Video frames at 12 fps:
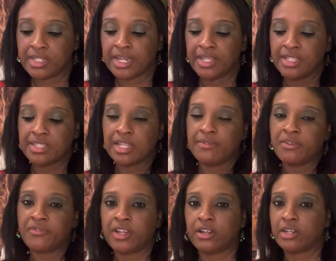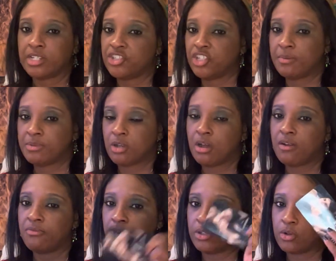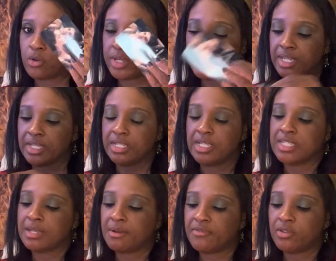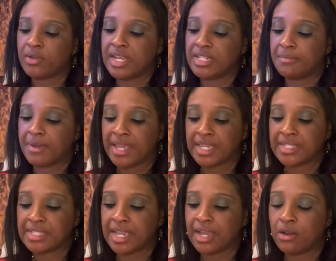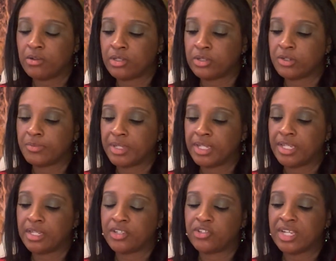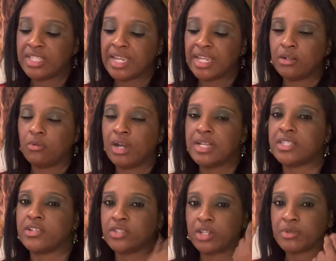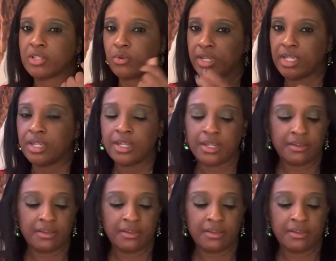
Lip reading: Like this love affair could have jumped off real quick, and then some of you had to back it down a little bit because you got the Eight of Wands here, so there was quick,